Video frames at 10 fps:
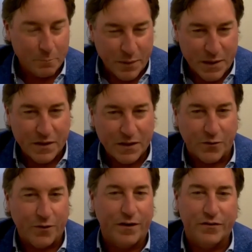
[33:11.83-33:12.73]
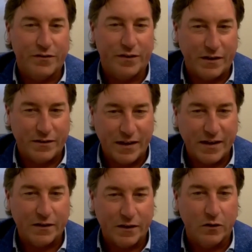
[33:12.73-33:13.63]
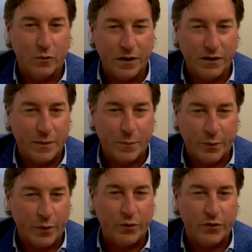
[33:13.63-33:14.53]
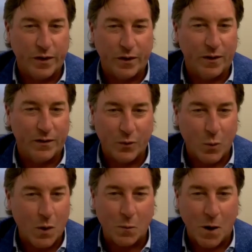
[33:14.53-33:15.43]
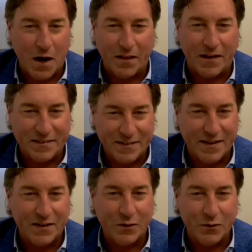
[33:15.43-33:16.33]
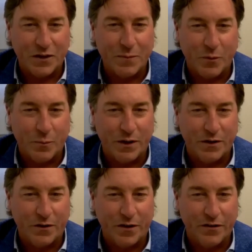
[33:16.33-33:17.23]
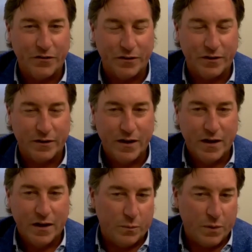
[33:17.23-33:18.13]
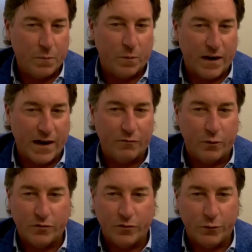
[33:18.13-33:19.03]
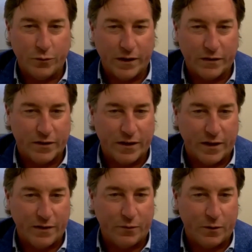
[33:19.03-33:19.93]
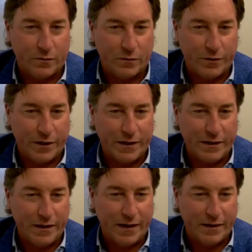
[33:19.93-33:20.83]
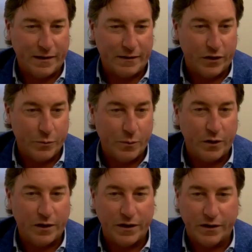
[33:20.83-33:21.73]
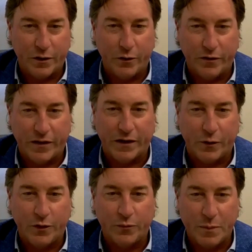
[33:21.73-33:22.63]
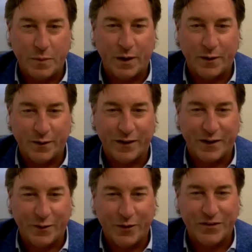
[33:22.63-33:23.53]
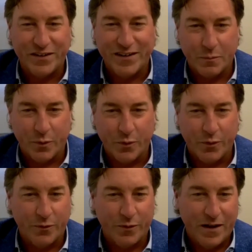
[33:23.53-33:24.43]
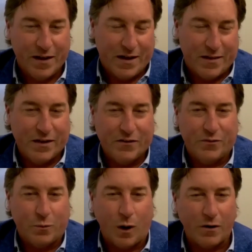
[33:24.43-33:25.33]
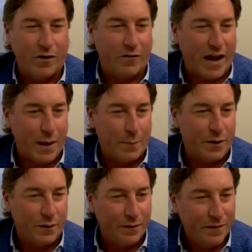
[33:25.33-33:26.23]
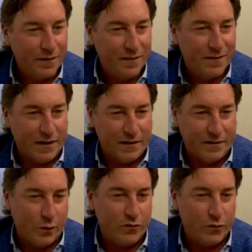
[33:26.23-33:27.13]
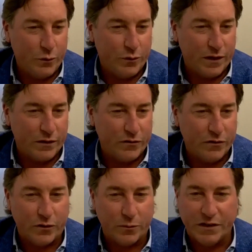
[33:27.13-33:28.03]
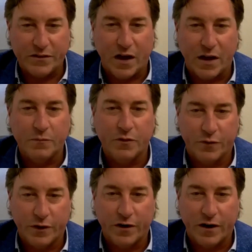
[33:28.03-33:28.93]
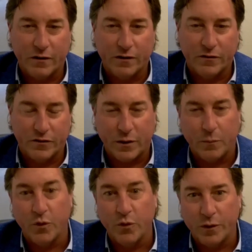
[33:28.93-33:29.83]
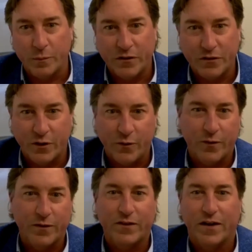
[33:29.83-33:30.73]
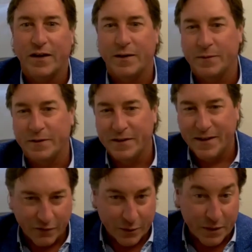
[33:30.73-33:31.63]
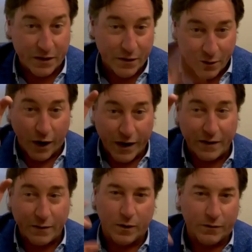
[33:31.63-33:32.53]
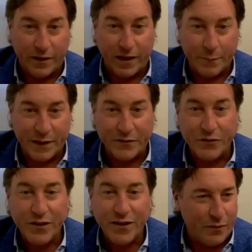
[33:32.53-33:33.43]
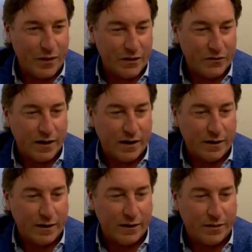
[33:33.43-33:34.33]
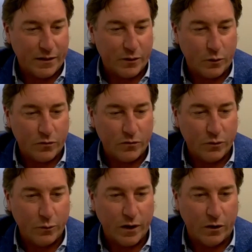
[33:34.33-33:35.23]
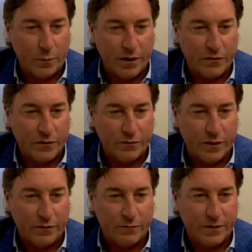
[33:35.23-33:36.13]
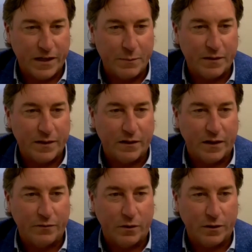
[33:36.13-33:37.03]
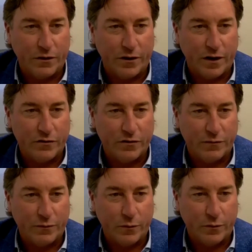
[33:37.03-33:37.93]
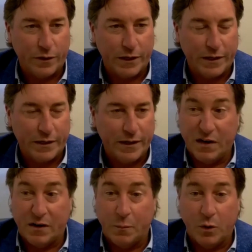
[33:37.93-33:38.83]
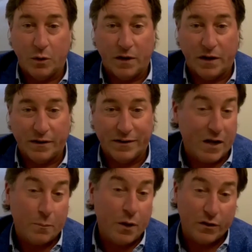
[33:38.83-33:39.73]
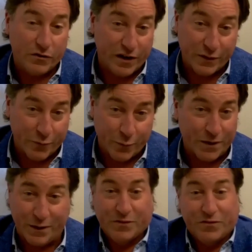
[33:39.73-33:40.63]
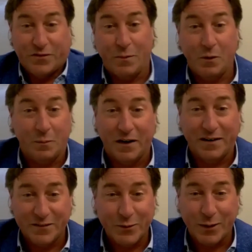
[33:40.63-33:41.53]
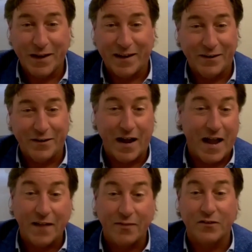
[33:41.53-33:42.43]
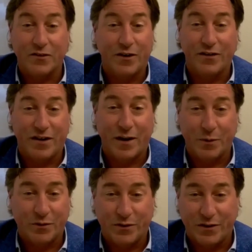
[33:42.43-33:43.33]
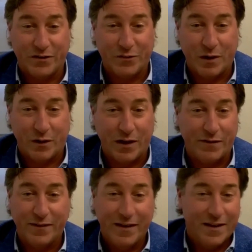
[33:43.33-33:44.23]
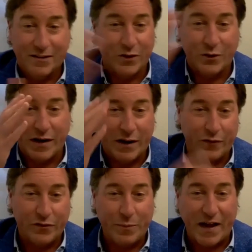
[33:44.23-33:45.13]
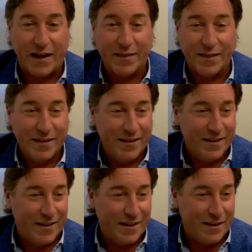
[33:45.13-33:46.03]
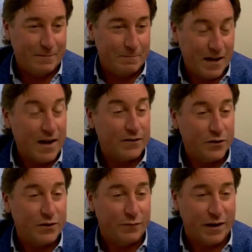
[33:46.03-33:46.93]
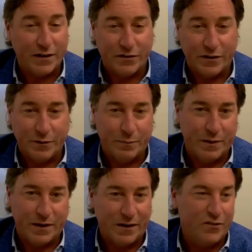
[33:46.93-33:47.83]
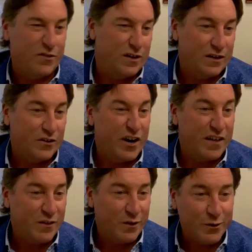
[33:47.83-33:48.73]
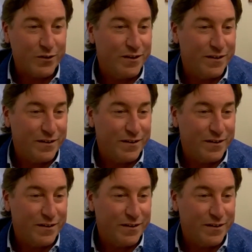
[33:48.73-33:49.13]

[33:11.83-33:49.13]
Be curious and dig a little bit deeper. Don't settle at the one why, like dig a little deeper and be curious. And the people that have those two things, that lifelong learning and the humility to know that they can always be better and they can always improve, I think you just walk around happier. And those two things took me time to figure out instead of proving myself all the time, having to be right, whatever that means on things. And I think those two elements of keeping that lifelong curiosity for learning and being humble about it, not apologetic for it, but just humble about it. It's okay. I had these crazy opportunities in my life to go down this path. And yeah, I took advantage of it, but I also didn't create those.